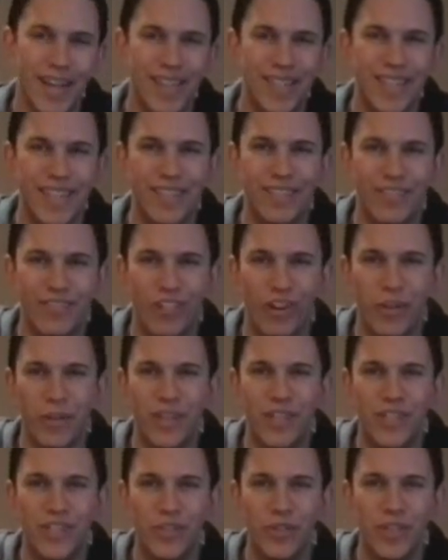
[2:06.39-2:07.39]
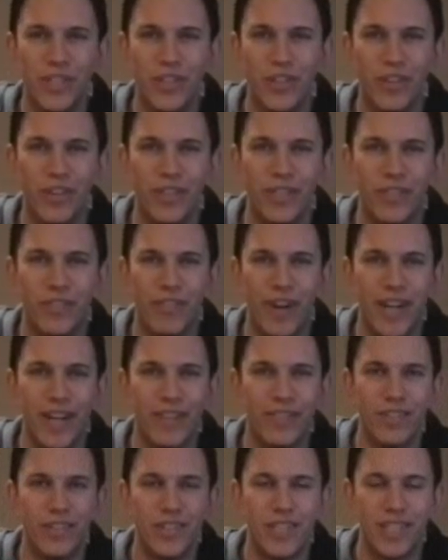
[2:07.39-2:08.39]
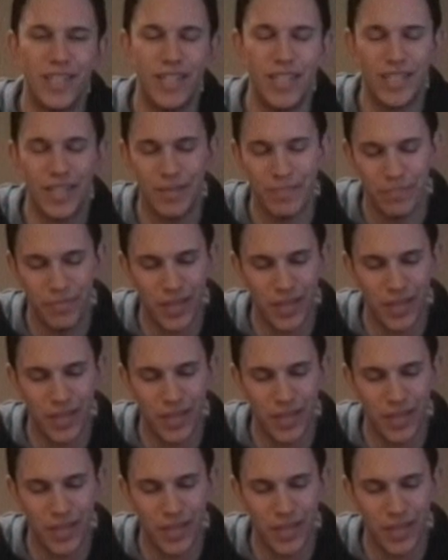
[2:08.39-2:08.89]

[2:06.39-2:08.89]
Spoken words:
Didn't really do it during the regular season,